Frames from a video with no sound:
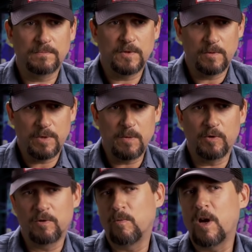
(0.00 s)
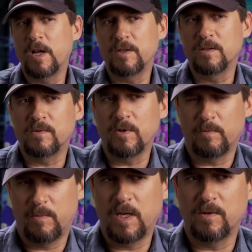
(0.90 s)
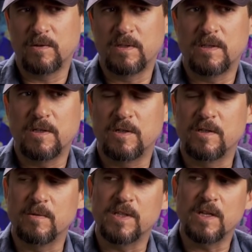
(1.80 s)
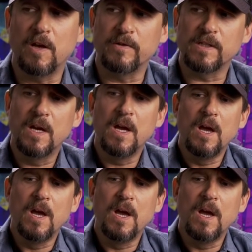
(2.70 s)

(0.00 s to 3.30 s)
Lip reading: to the people who are watching this film to make those decisions themselves.